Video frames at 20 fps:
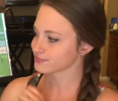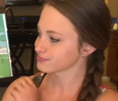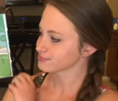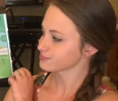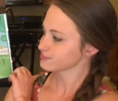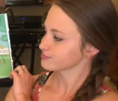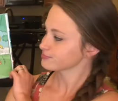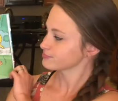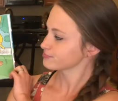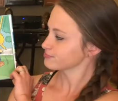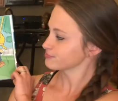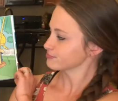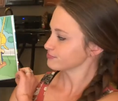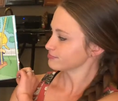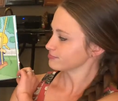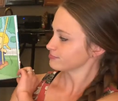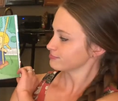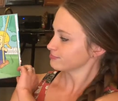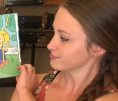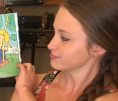
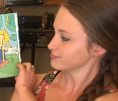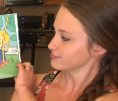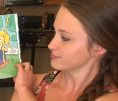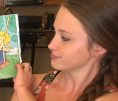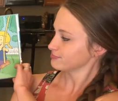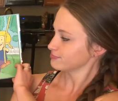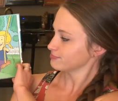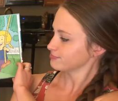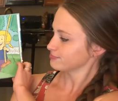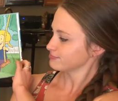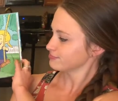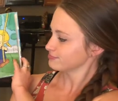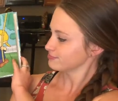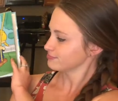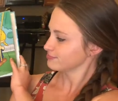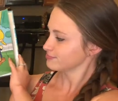[no speech]